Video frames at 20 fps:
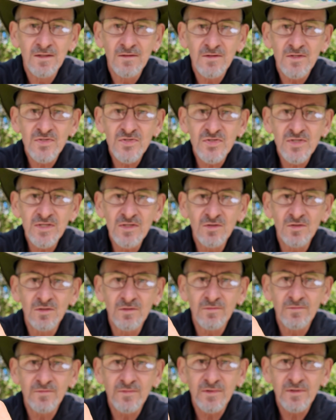steel
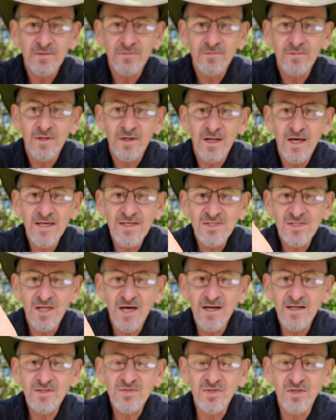lace
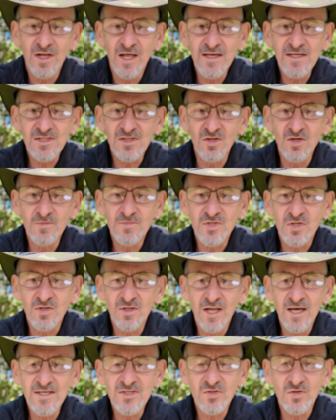lugs and lace loops and
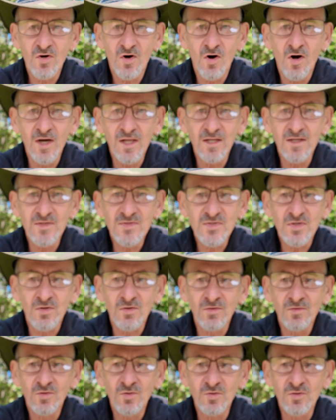lace eyelets are
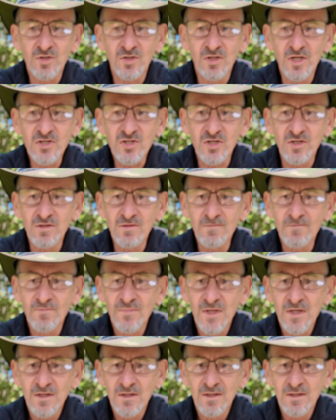in good condition.
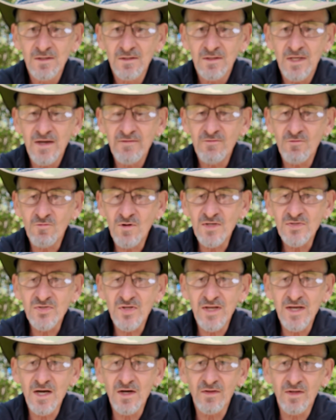They haven't
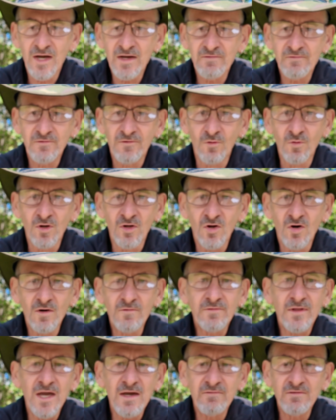rusted out, they haven't fallen
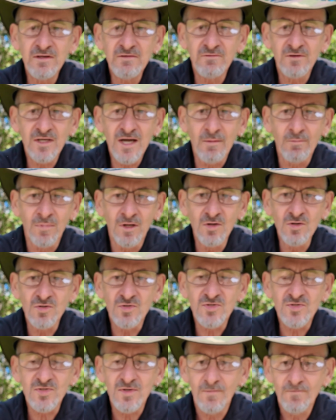off, they haven't even come
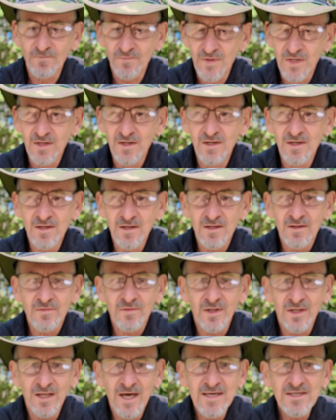loose.
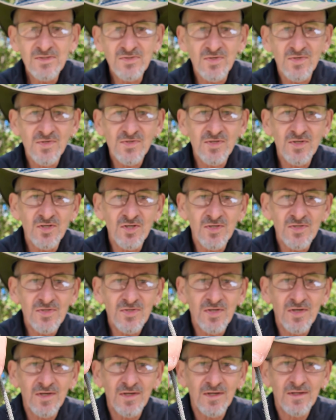The laces are
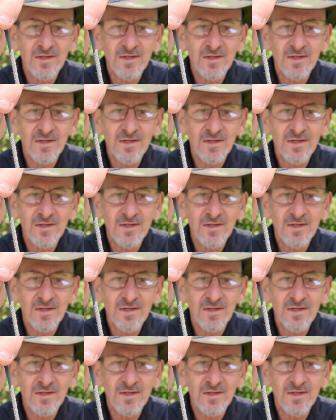just